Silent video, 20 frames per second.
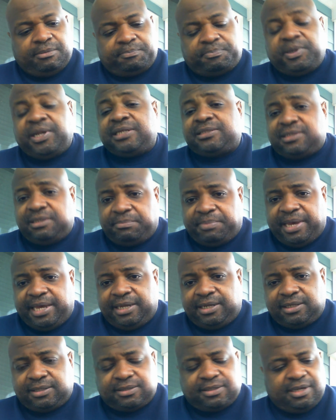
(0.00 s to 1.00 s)
Plus
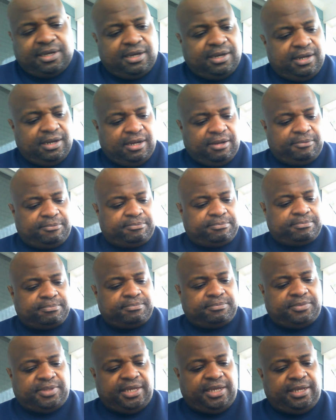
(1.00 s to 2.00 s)
debating
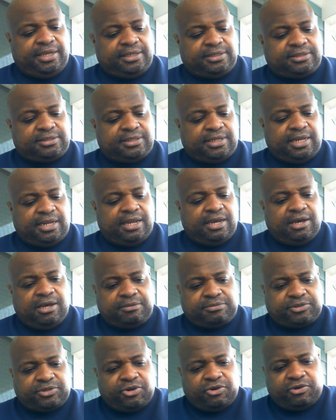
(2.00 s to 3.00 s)
theists and their
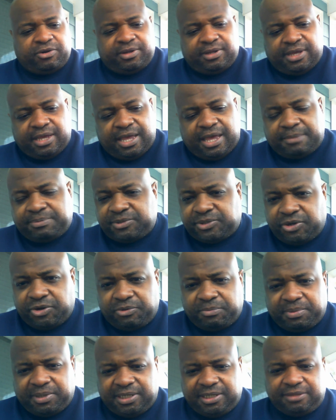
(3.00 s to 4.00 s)

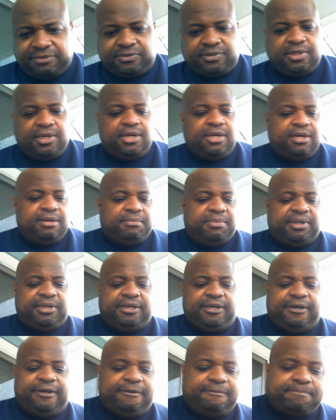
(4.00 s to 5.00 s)
absurd beliefs. But
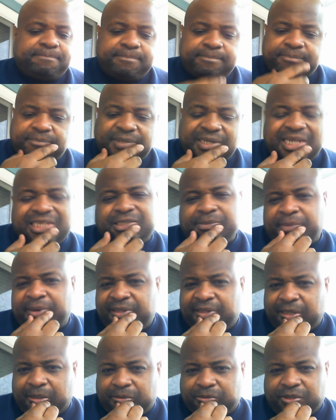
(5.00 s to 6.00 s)
yeah, that's the main
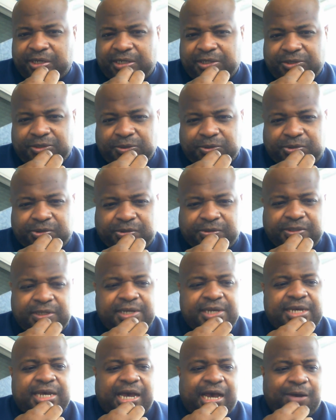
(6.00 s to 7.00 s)
thing I'm trying to do too.
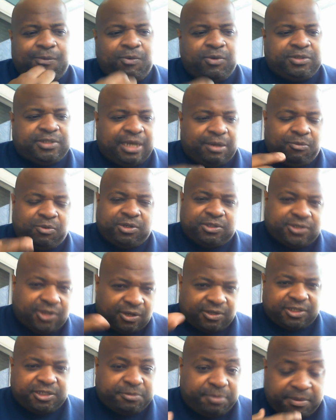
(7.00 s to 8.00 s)
I want to
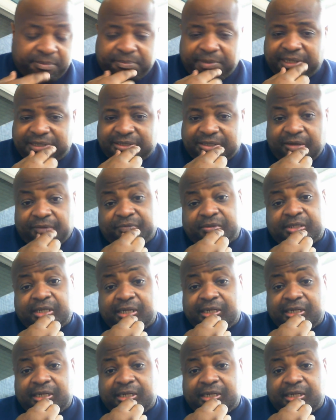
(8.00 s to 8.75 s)
talk to these people myself